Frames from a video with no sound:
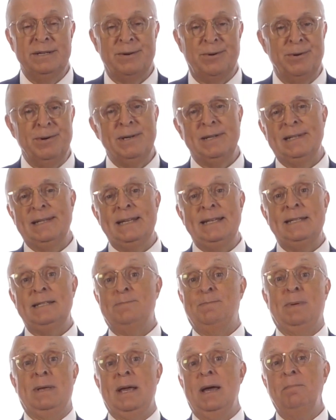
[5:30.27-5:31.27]
or at
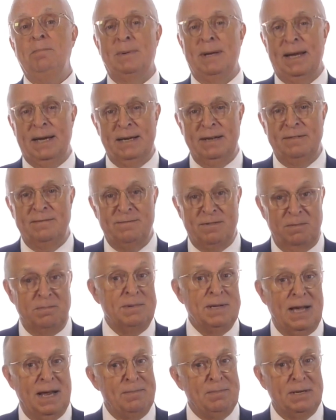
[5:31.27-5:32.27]
least be updated from
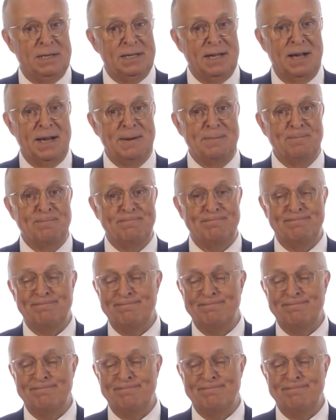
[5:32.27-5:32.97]
time to time.